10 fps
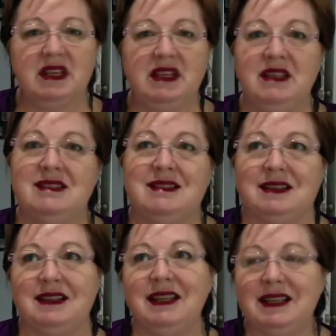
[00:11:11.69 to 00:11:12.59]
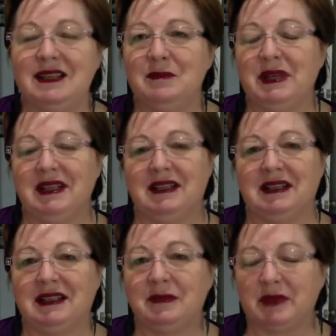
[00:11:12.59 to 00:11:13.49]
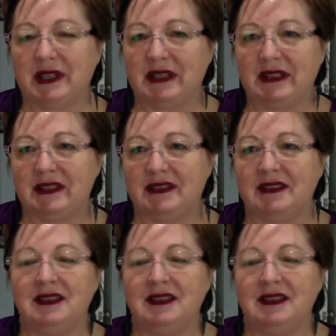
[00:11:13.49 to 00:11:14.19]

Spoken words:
It can be heartbreaking,